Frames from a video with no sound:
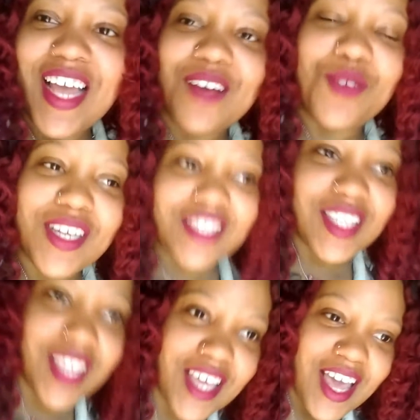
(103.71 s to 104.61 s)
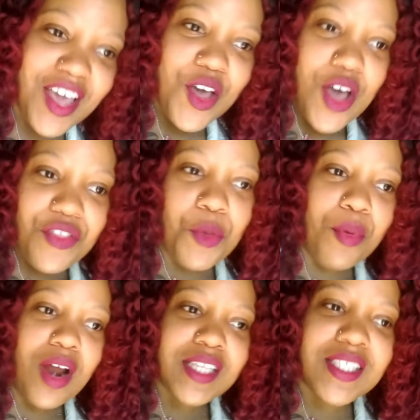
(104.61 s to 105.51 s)
I want to see the
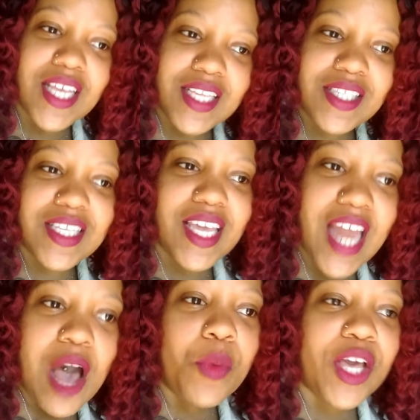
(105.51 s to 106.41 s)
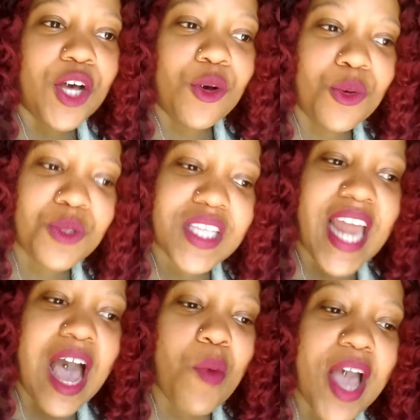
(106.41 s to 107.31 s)
process and how it goes
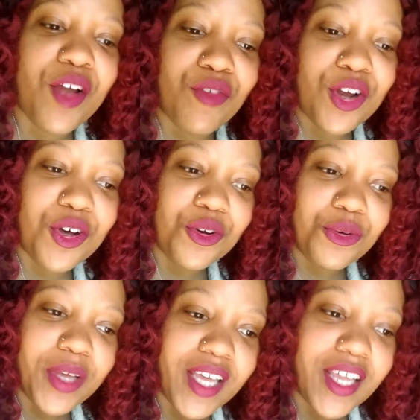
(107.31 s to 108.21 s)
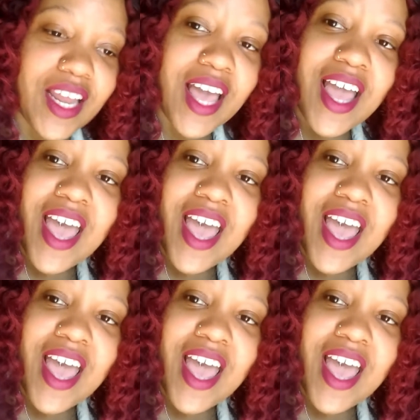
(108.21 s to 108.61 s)
and how I grow and